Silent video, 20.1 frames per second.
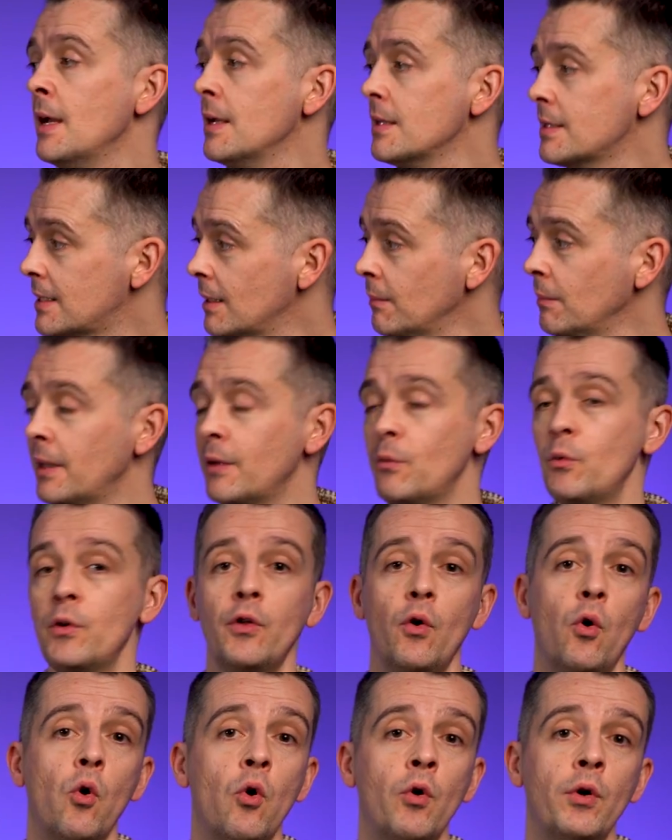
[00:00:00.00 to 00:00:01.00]
Similarly with
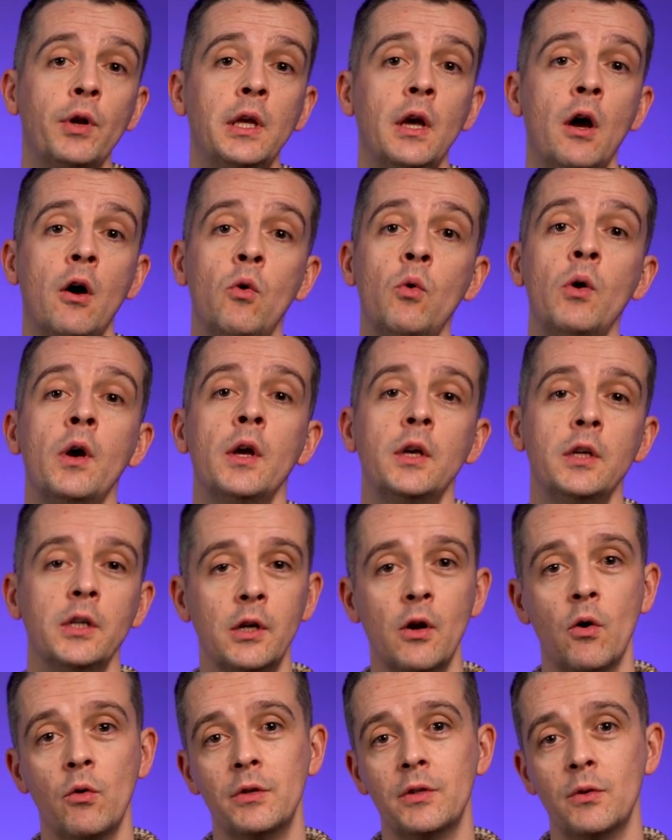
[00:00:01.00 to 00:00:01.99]
audio, you're
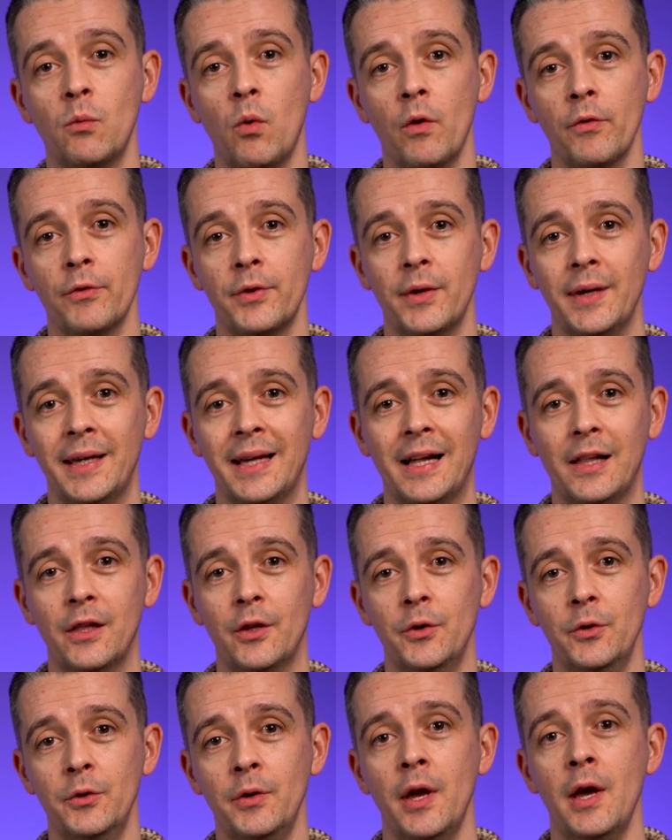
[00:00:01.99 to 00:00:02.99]
going to want to
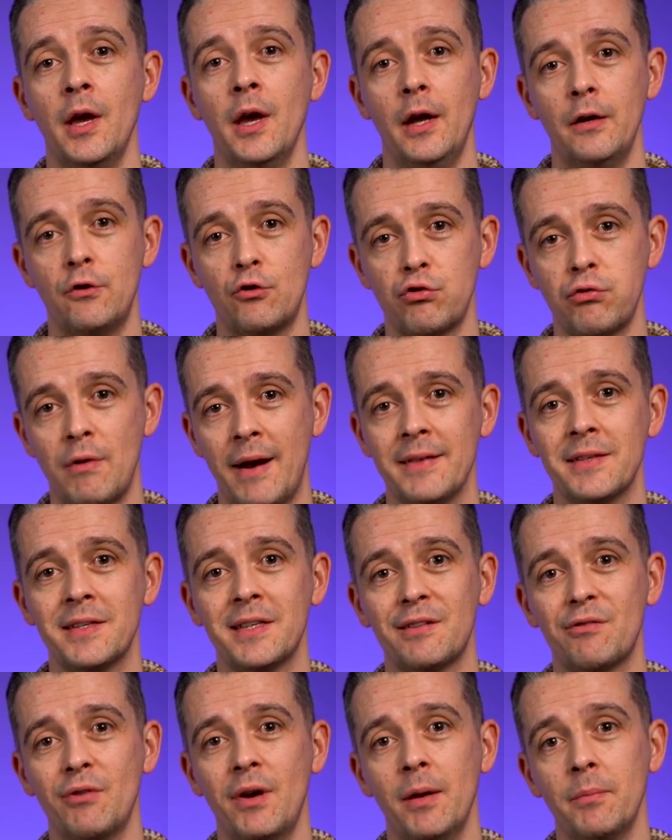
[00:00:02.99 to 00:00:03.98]
include a
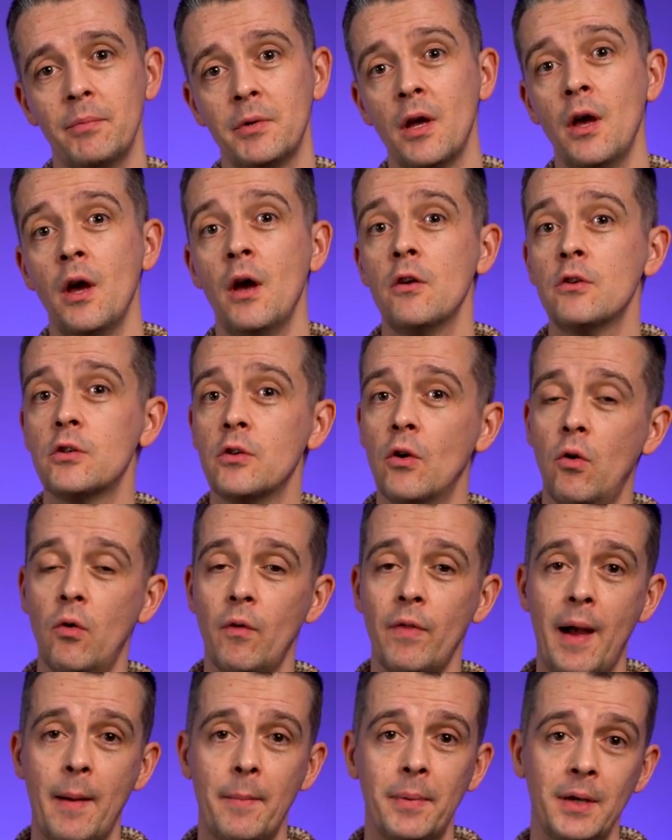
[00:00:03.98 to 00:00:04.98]
transcript so
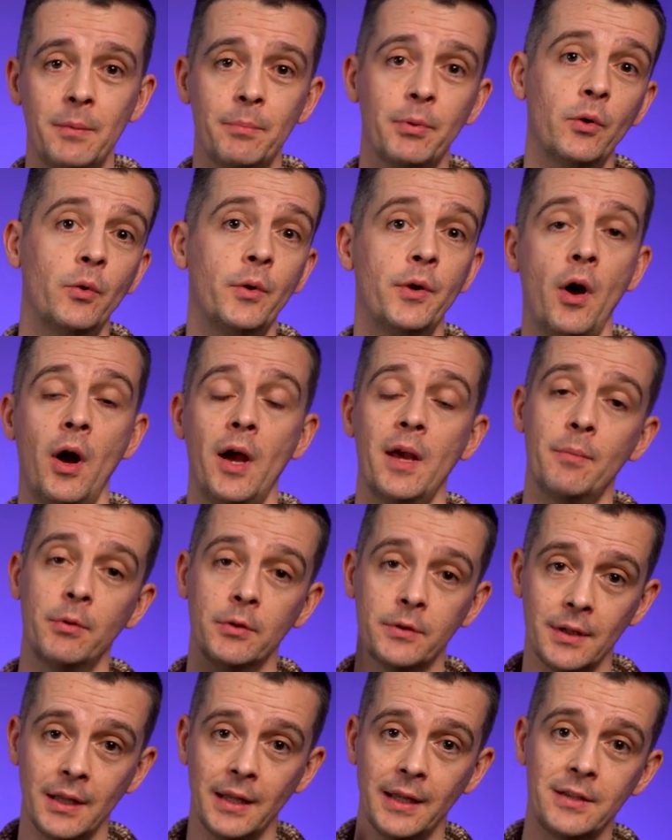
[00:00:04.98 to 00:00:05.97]
that people who are not able
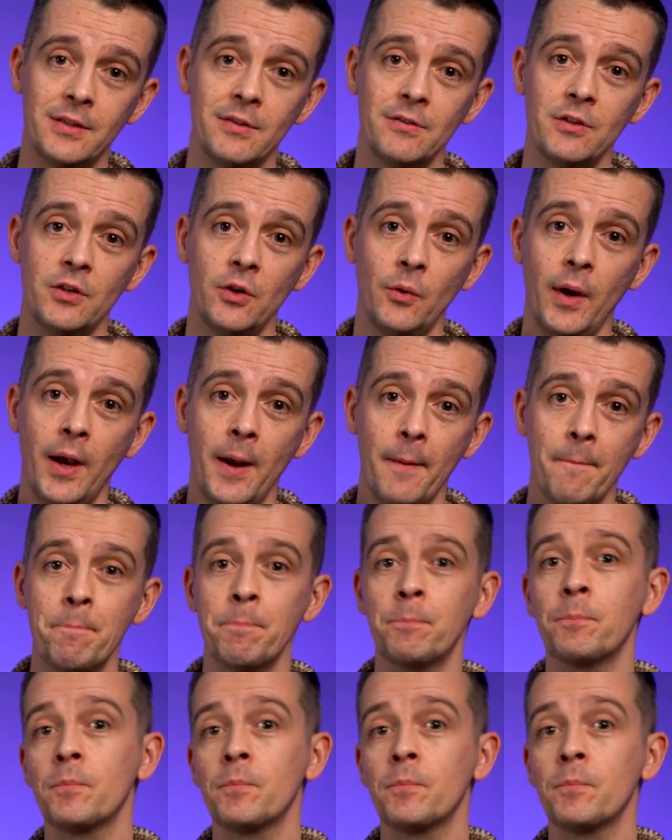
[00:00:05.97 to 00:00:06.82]
to listen to it